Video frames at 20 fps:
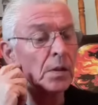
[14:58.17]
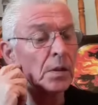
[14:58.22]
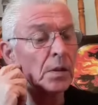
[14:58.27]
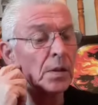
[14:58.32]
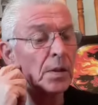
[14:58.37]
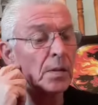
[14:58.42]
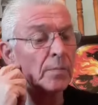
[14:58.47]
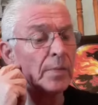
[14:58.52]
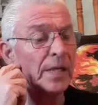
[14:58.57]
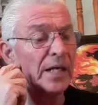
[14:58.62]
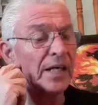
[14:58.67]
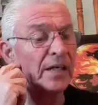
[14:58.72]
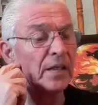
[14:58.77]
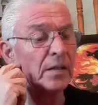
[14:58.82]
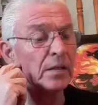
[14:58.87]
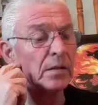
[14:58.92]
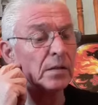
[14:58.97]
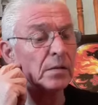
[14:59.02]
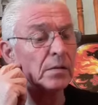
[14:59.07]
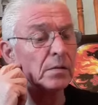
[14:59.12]

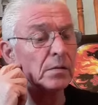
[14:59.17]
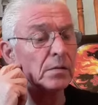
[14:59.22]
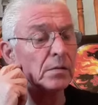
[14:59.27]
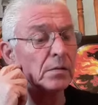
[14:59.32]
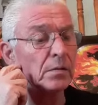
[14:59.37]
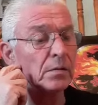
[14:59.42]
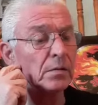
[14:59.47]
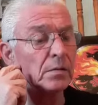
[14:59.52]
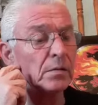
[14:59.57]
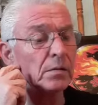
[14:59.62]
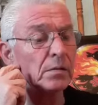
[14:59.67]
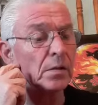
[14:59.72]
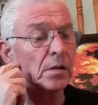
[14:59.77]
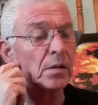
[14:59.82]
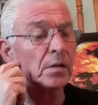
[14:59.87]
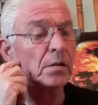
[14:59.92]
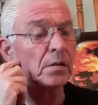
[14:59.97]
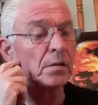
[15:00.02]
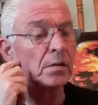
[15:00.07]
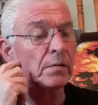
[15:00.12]
mild
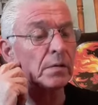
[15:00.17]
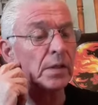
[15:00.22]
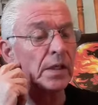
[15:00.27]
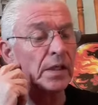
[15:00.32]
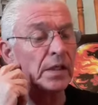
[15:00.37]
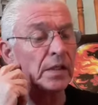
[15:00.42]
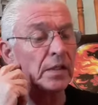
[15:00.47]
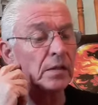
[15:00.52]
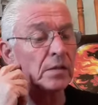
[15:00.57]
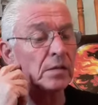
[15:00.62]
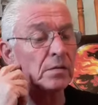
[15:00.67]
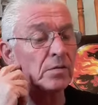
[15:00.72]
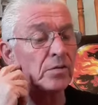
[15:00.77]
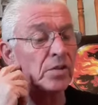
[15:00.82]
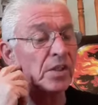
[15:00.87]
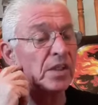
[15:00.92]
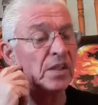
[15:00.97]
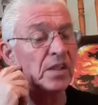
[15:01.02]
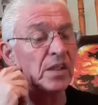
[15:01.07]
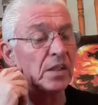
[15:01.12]
Oh, right.
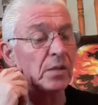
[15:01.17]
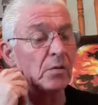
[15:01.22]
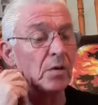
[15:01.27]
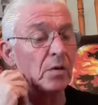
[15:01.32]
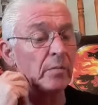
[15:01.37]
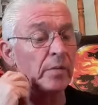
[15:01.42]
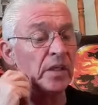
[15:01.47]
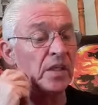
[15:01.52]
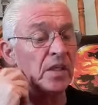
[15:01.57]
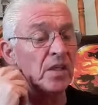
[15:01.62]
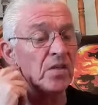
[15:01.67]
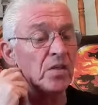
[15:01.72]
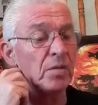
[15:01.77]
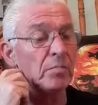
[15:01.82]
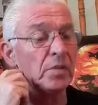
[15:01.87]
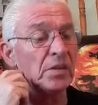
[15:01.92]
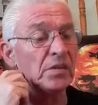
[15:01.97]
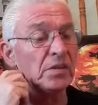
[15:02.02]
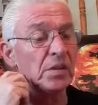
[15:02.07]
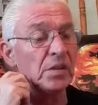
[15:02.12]
Jackie, you won't be kissing
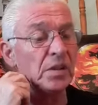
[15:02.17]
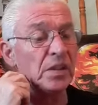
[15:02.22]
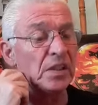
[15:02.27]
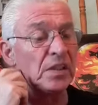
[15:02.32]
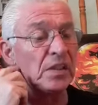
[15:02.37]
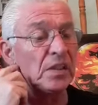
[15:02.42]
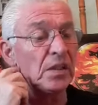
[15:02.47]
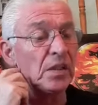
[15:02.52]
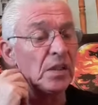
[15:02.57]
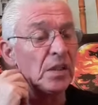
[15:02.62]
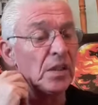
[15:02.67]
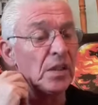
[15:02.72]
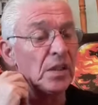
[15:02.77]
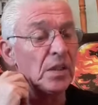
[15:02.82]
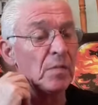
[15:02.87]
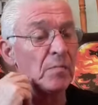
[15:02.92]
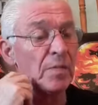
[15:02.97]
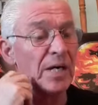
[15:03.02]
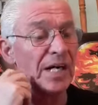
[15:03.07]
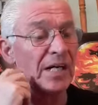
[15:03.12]
me tonight. A
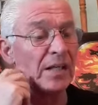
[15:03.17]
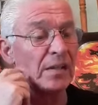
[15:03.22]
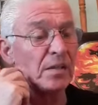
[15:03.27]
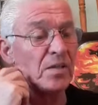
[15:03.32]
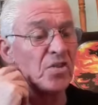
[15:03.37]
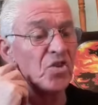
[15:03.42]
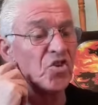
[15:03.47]
mild and